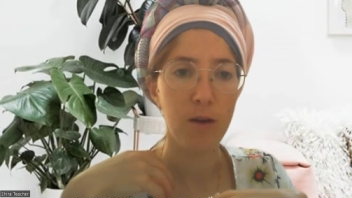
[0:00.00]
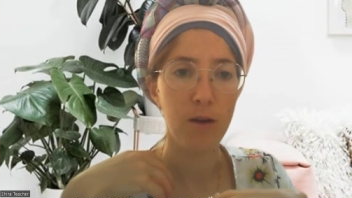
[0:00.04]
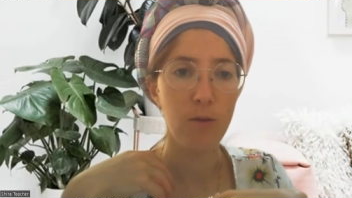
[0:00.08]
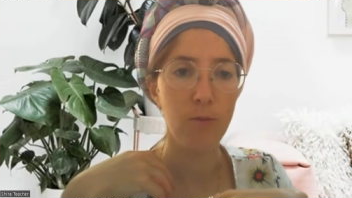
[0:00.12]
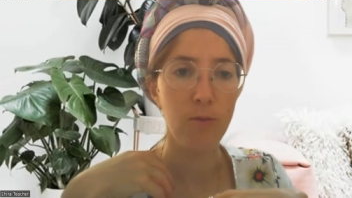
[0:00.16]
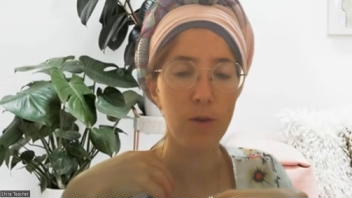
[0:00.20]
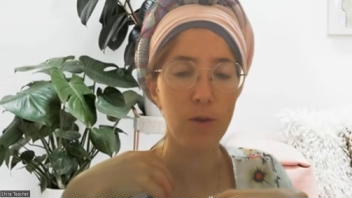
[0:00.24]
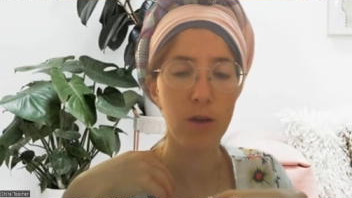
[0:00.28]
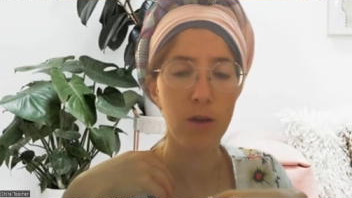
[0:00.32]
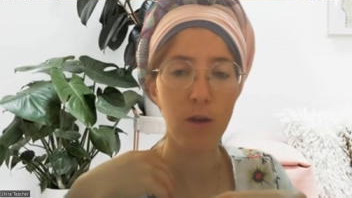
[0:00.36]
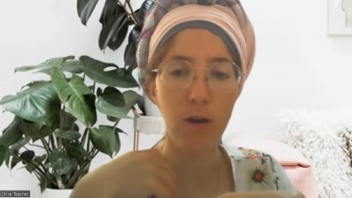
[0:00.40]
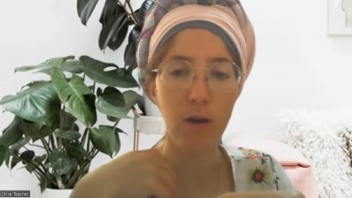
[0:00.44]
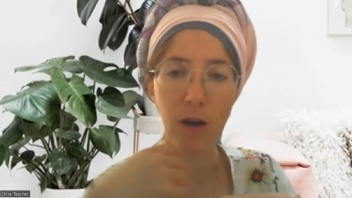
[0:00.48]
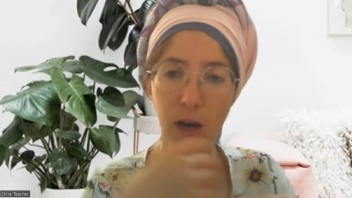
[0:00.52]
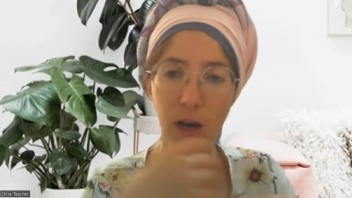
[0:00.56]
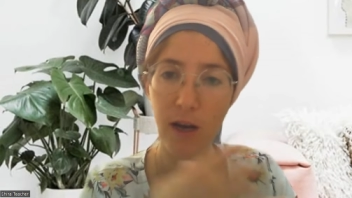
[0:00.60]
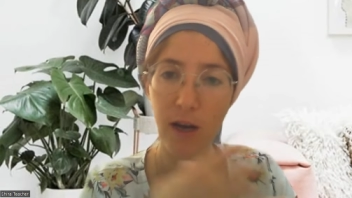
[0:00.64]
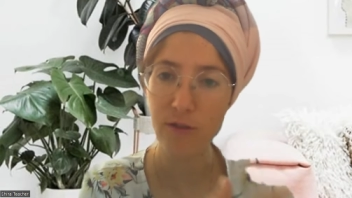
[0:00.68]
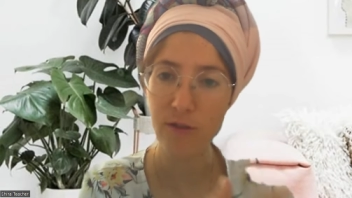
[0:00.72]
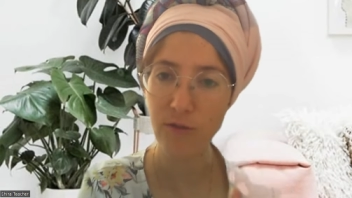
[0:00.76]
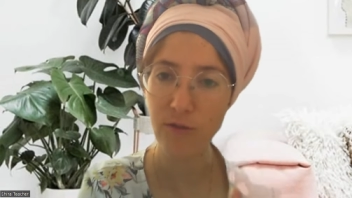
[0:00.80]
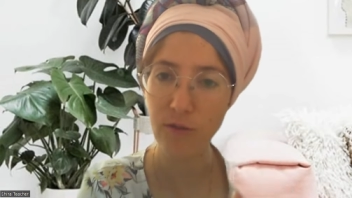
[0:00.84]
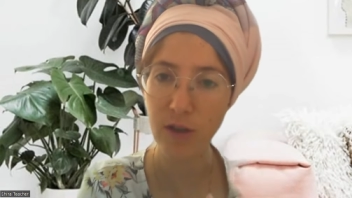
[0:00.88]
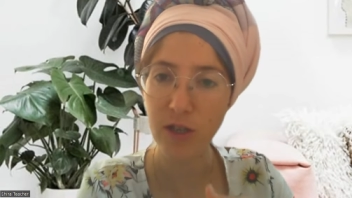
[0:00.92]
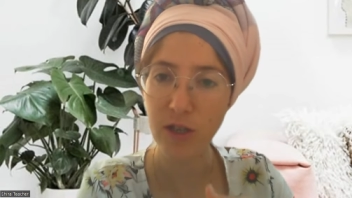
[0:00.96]
we go
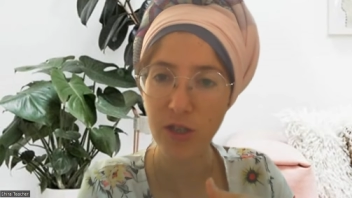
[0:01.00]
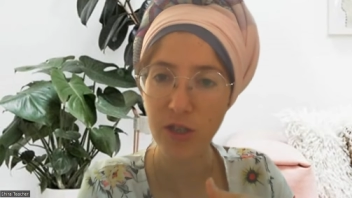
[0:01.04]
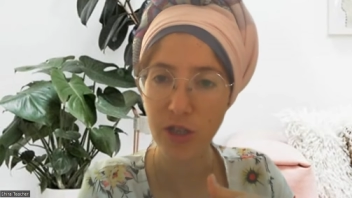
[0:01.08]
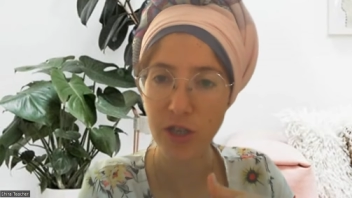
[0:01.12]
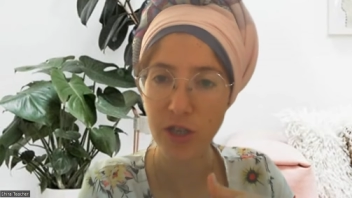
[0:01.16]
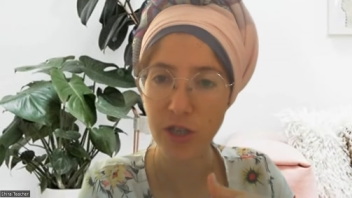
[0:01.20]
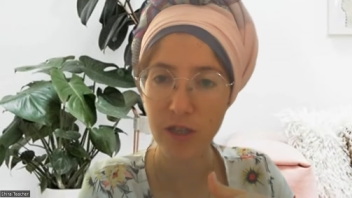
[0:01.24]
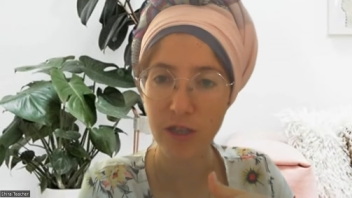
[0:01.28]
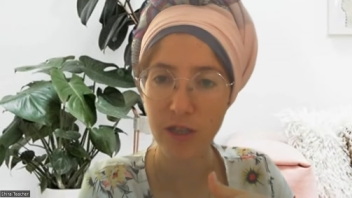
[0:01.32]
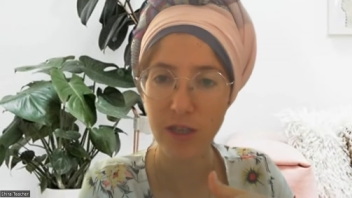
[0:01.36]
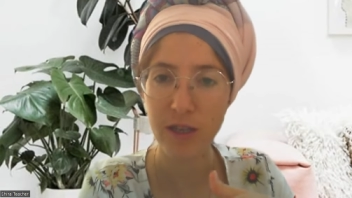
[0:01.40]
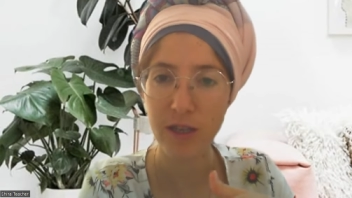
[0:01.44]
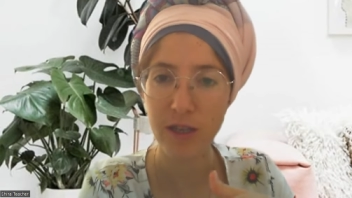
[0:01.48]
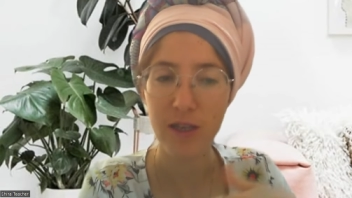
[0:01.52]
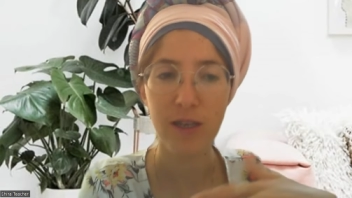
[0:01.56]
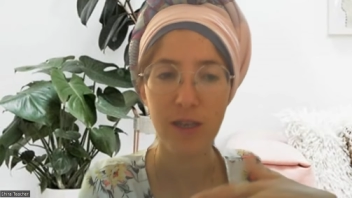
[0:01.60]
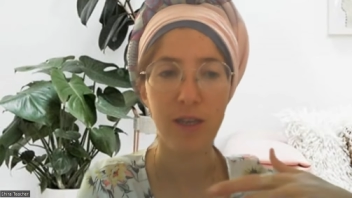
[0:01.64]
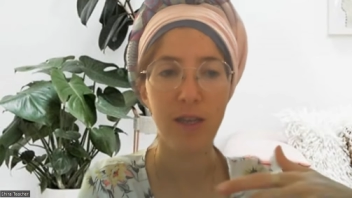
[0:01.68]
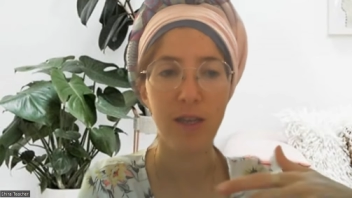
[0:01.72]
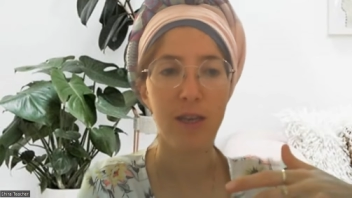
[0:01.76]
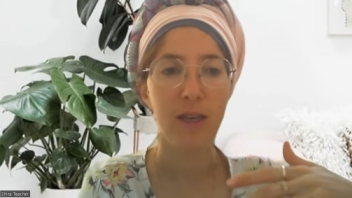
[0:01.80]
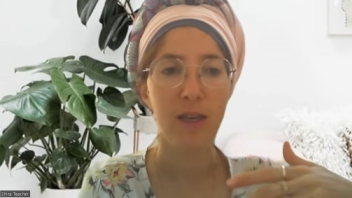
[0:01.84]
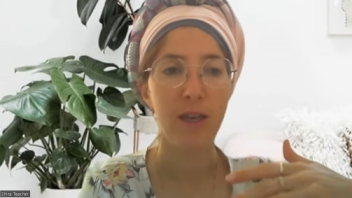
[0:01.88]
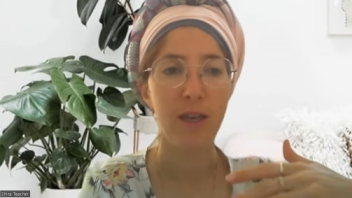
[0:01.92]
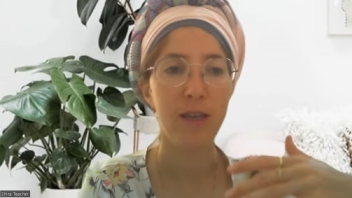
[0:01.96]
out to our journey,
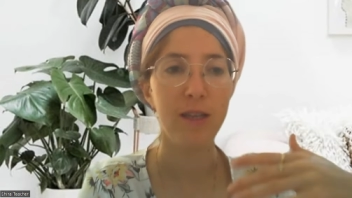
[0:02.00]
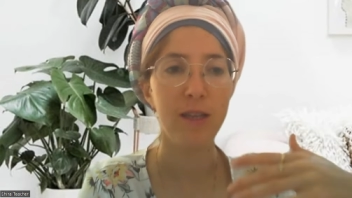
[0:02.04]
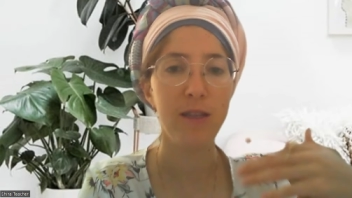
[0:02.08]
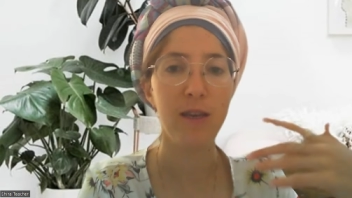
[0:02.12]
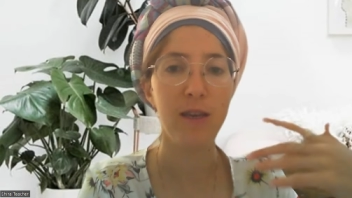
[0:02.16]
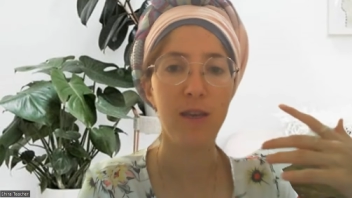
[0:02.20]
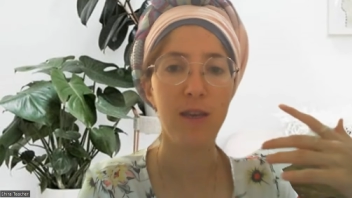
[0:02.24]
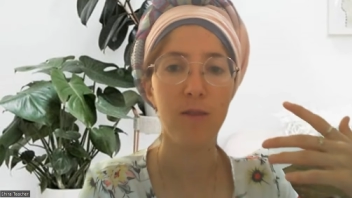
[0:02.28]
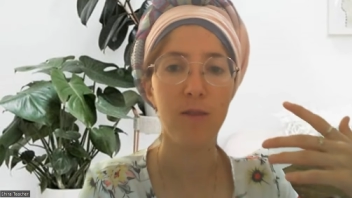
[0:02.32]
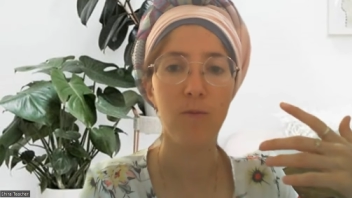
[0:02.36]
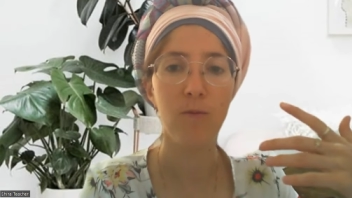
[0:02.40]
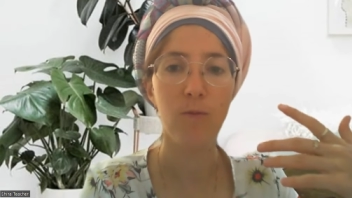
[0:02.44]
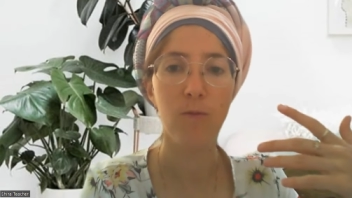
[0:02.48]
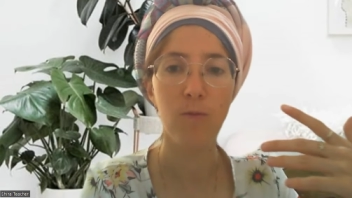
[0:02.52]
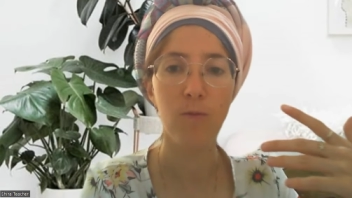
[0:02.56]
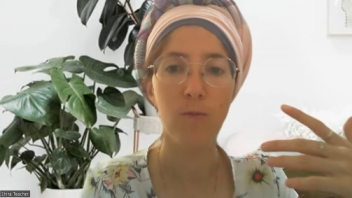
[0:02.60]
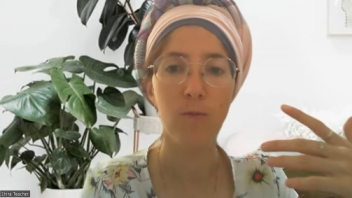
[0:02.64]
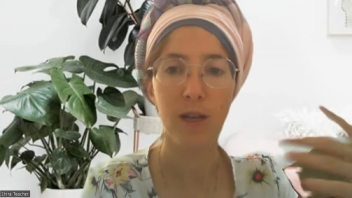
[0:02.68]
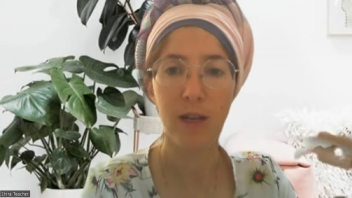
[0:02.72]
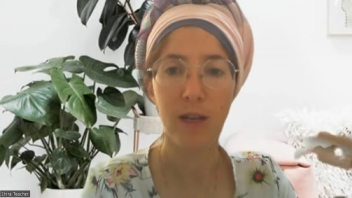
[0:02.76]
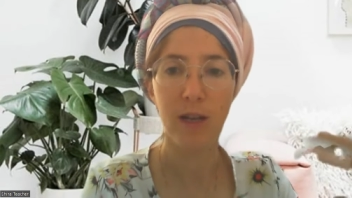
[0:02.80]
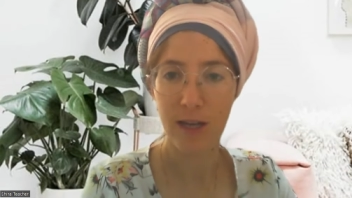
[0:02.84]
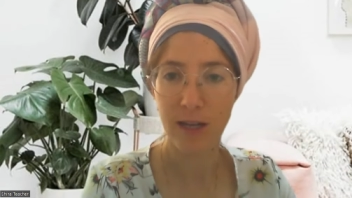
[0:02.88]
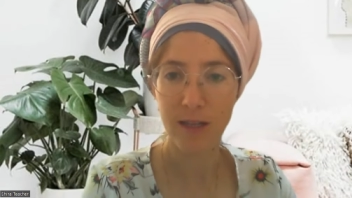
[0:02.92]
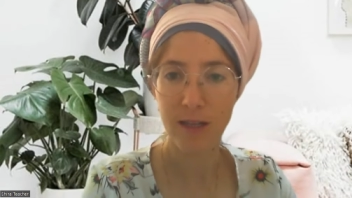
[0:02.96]
and then we
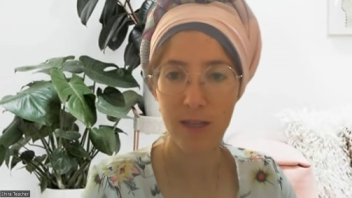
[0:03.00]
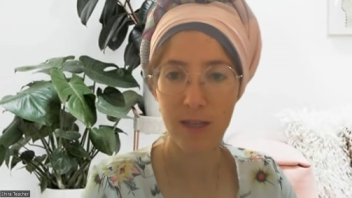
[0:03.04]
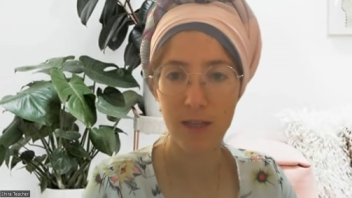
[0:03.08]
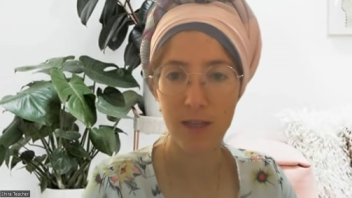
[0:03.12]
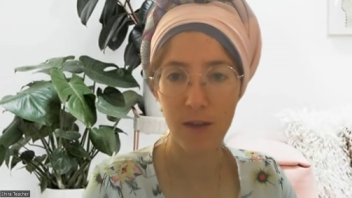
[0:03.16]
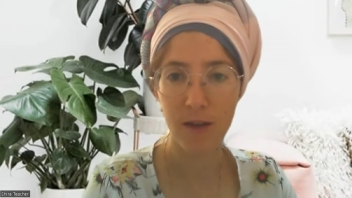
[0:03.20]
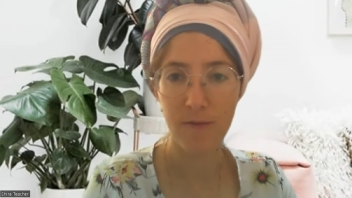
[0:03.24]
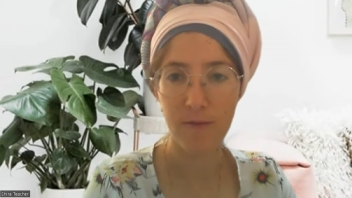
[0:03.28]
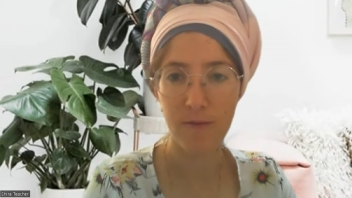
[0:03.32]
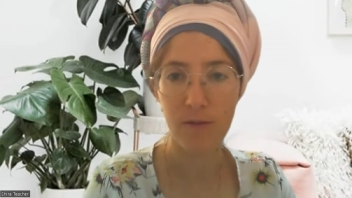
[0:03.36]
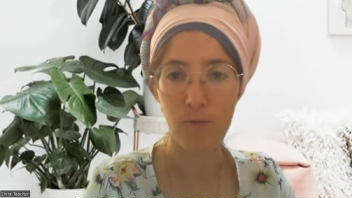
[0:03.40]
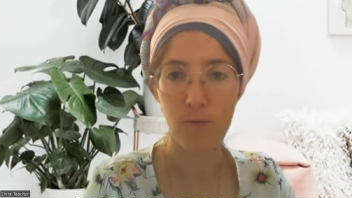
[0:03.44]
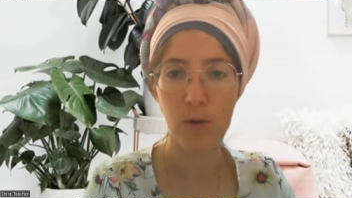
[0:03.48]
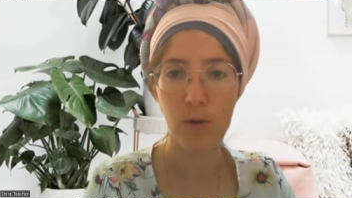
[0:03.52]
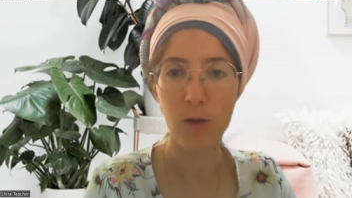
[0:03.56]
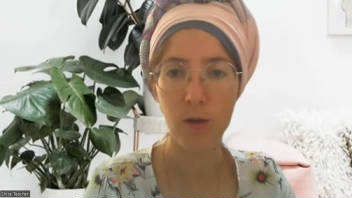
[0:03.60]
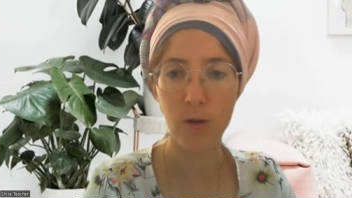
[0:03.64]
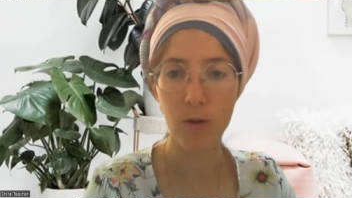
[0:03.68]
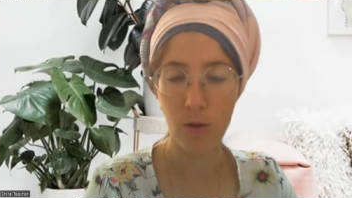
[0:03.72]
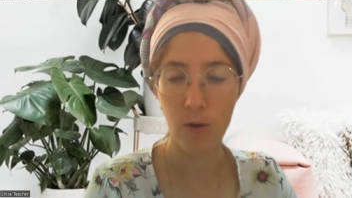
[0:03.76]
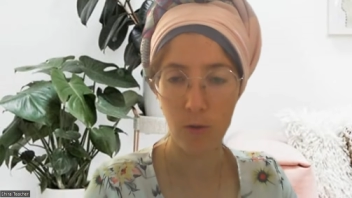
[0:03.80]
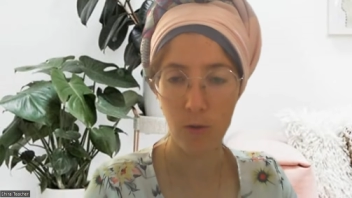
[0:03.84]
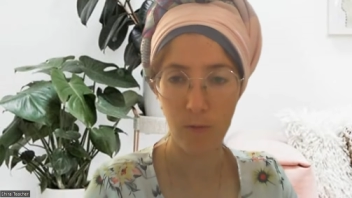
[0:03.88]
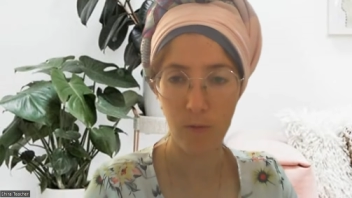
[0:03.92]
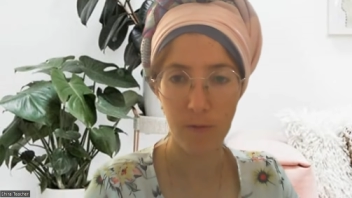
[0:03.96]
learn stuff and we
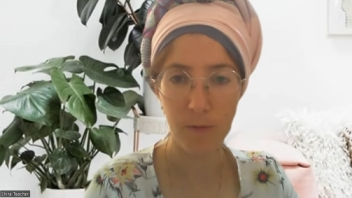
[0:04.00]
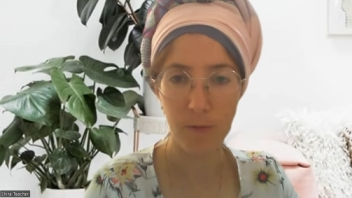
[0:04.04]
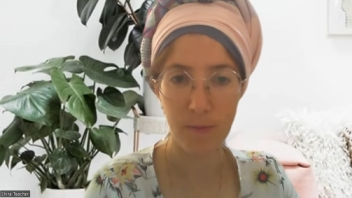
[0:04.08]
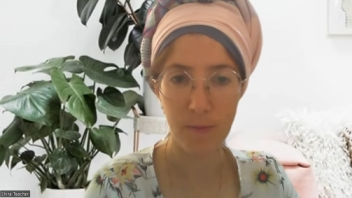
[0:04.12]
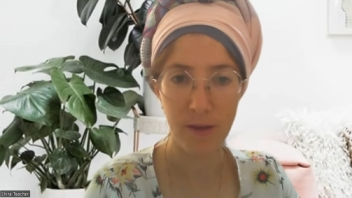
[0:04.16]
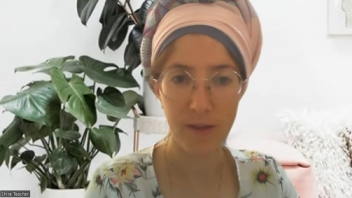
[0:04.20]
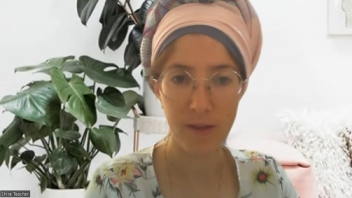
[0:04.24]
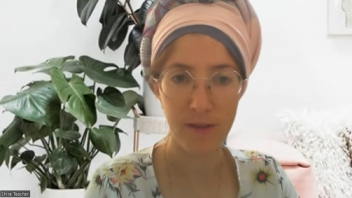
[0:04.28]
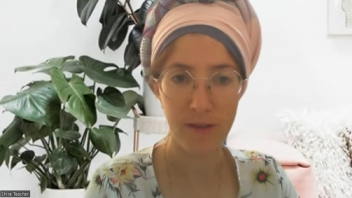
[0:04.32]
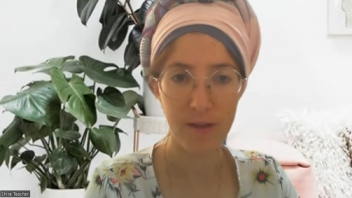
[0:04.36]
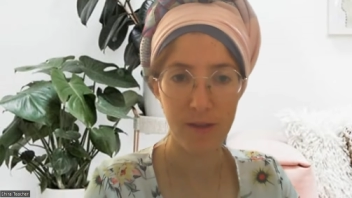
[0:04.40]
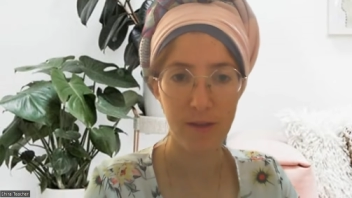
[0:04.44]
grow from it.